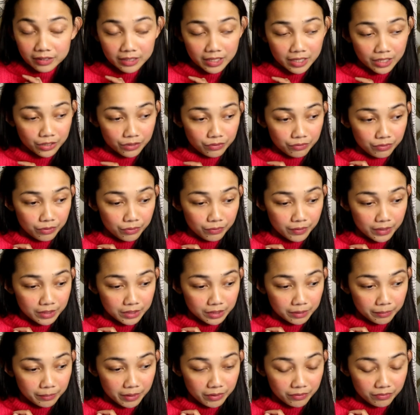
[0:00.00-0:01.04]
thank you for
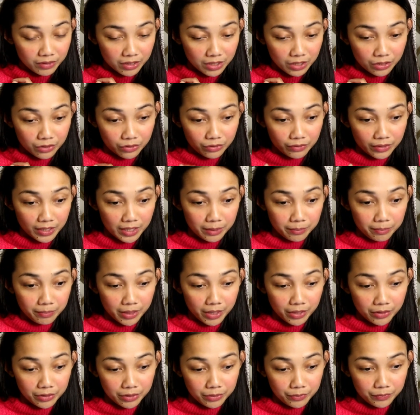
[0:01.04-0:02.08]
watching my video and
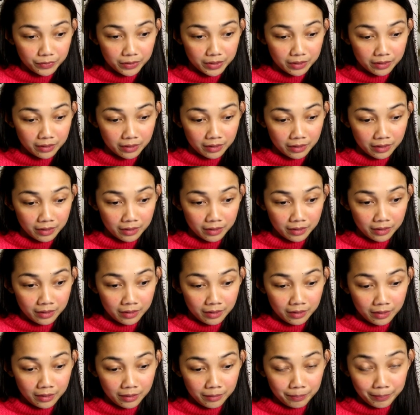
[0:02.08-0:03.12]
bearing
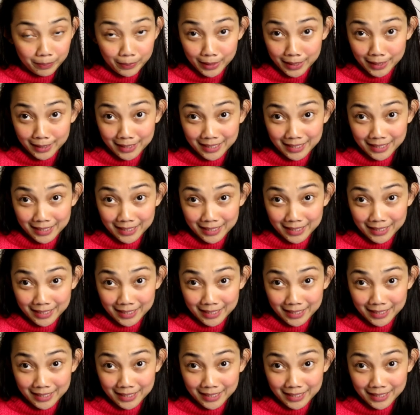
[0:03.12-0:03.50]
with me.